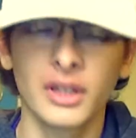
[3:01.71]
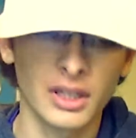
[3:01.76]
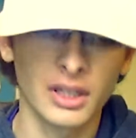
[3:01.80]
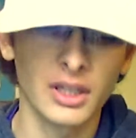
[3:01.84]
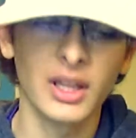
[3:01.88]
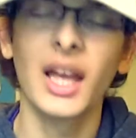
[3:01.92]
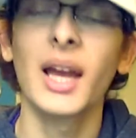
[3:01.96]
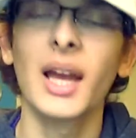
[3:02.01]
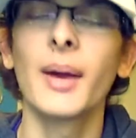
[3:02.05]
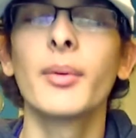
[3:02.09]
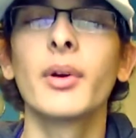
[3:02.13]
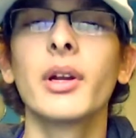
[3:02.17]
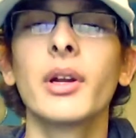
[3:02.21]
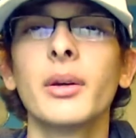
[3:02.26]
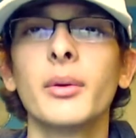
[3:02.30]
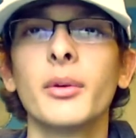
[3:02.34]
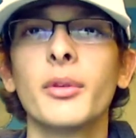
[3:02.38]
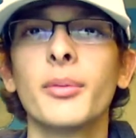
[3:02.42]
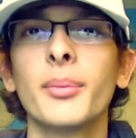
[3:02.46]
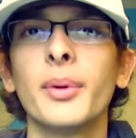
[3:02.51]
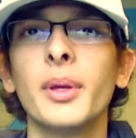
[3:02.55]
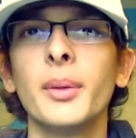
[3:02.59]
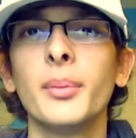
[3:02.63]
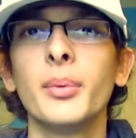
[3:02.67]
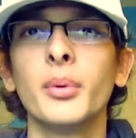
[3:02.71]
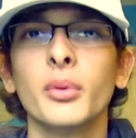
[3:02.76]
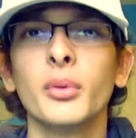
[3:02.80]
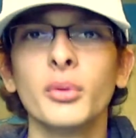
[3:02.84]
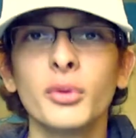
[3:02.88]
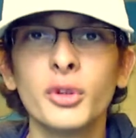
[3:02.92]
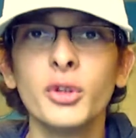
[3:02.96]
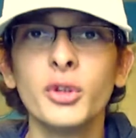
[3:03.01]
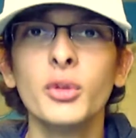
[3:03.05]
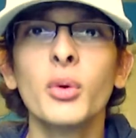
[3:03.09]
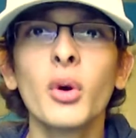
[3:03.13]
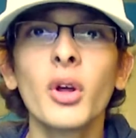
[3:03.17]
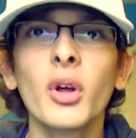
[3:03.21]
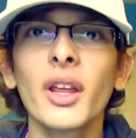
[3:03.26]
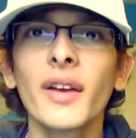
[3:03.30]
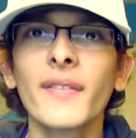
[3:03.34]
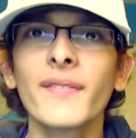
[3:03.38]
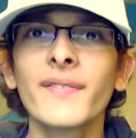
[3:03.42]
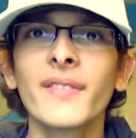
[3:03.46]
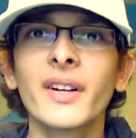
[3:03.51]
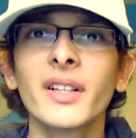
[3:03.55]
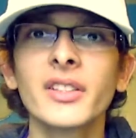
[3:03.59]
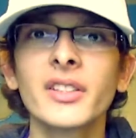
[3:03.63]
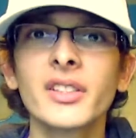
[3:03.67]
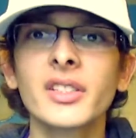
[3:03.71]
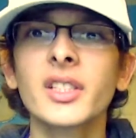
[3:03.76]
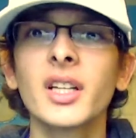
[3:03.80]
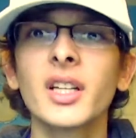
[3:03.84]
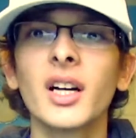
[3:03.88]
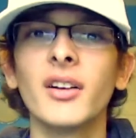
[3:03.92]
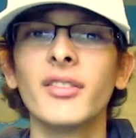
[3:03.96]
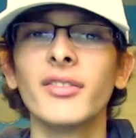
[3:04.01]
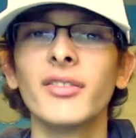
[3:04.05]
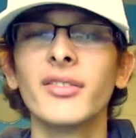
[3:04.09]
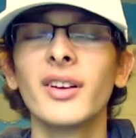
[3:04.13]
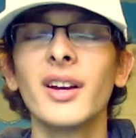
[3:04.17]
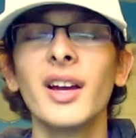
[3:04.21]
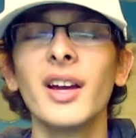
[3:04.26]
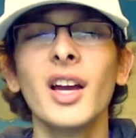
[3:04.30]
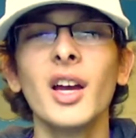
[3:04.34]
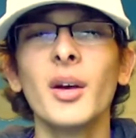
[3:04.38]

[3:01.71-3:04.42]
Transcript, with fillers: collaborate with people, do all that fun stuff.